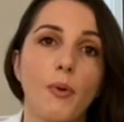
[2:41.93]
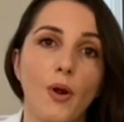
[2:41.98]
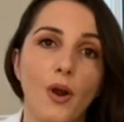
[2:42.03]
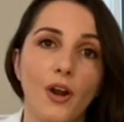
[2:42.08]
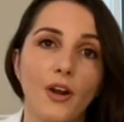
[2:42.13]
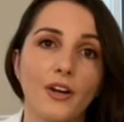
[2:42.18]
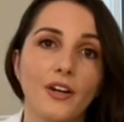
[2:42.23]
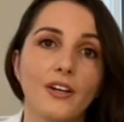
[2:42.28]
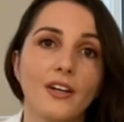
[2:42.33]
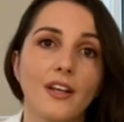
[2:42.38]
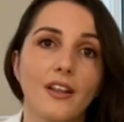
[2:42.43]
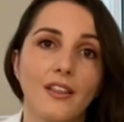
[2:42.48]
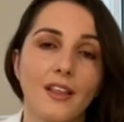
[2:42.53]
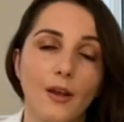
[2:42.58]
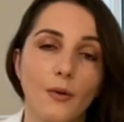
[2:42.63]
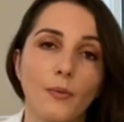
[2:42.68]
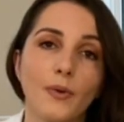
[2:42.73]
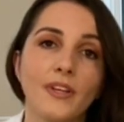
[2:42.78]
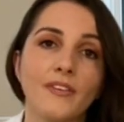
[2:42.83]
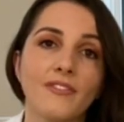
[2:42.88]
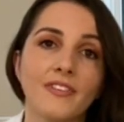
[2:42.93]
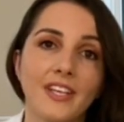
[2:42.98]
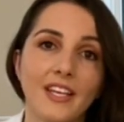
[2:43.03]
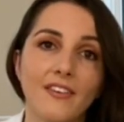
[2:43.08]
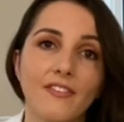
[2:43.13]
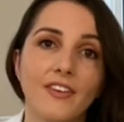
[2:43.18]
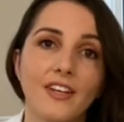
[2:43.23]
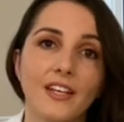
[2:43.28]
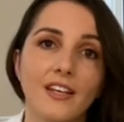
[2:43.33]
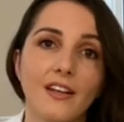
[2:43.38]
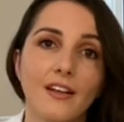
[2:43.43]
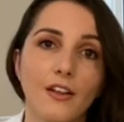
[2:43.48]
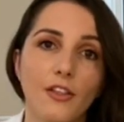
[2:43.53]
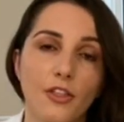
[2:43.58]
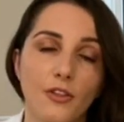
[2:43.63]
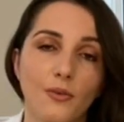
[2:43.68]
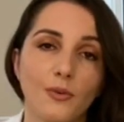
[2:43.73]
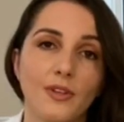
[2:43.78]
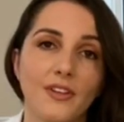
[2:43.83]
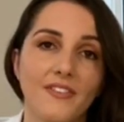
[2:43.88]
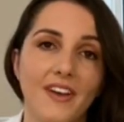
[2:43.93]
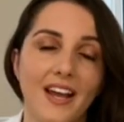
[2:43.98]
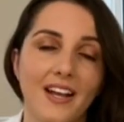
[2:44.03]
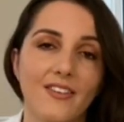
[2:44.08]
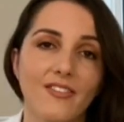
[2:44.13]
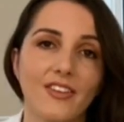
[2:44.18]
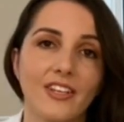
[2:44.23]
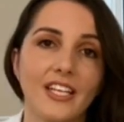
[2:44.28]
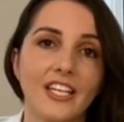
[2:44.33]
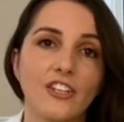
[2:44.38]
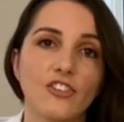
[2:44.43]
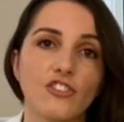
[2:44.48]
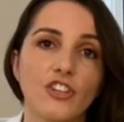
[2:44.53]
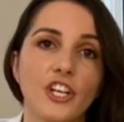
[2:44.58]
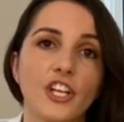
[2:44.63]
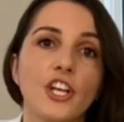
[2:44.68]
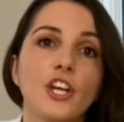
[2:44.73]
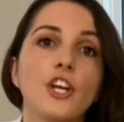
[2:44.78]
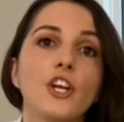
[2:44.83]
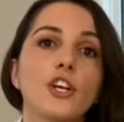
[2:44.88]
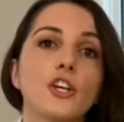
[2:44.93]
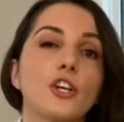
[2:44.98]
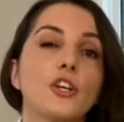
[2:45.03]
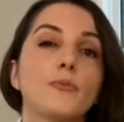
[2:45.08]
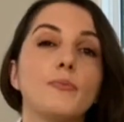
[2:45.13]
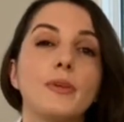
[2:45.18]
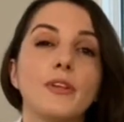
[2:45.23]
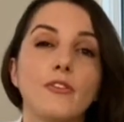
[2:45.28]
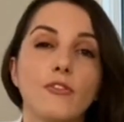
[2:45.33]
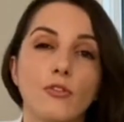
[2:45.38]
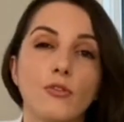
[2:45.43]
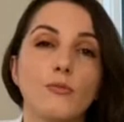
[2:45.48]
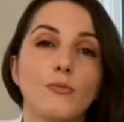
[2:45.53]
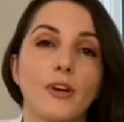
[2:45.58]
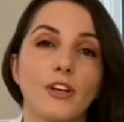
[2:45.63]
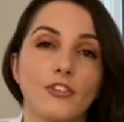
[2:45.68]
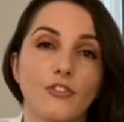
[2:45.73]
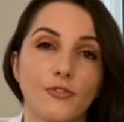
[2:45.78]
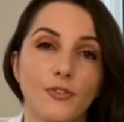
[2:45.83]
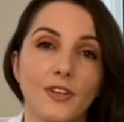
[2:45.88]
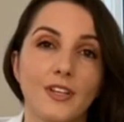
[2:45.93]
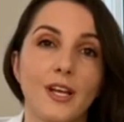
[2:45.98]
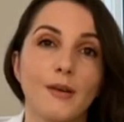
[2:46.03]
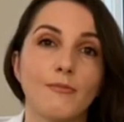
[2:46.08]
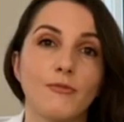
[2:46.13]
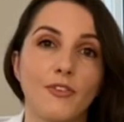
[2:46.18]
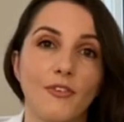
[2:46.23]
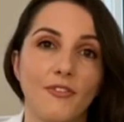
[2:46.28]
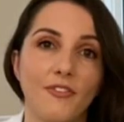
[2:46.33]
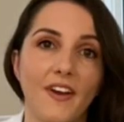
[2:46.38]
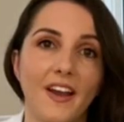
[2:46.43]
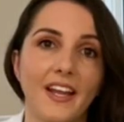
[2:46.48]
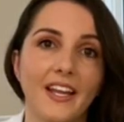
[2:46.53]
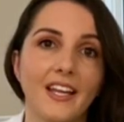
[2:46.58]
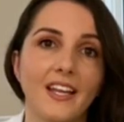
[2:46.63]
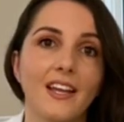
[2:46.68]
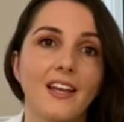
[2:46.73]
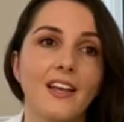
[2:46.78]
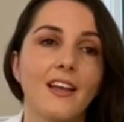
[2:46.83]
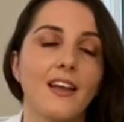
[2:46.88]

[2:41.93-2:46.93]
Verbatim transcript: part that we've given through the vaccination could be too much for them to fight.